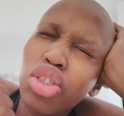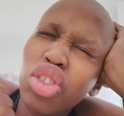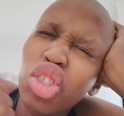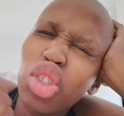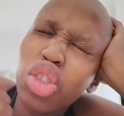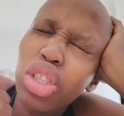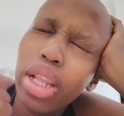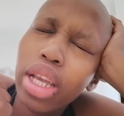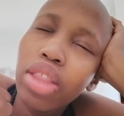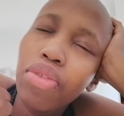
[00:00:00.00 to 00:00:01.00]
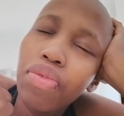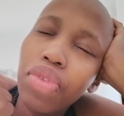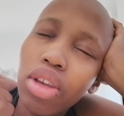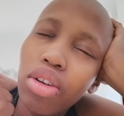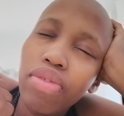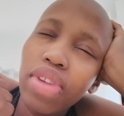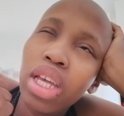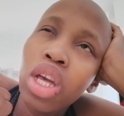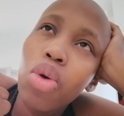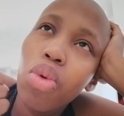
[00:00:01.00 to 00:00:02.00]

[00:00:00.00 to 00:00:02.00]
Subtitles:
because you like the fear of like,